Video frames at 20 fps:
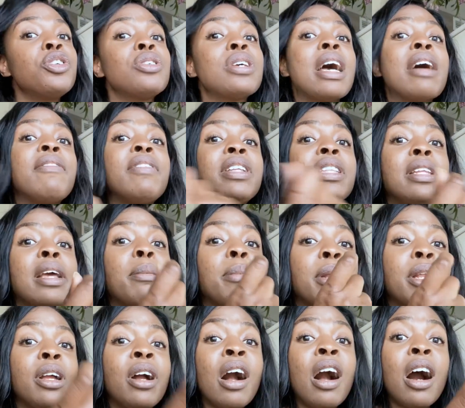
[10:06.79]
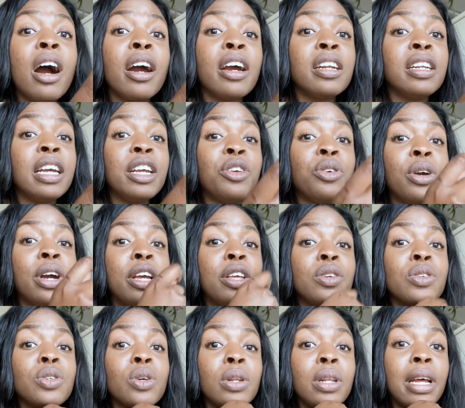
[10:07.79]
to have a debit card that you can
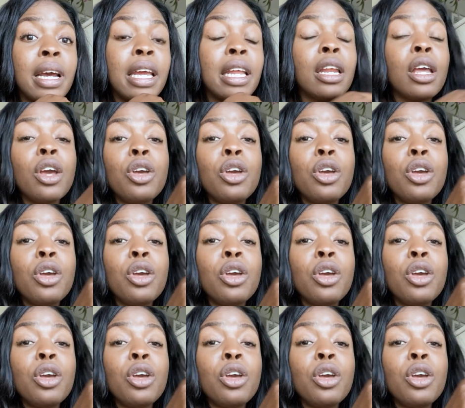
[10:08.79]
use online.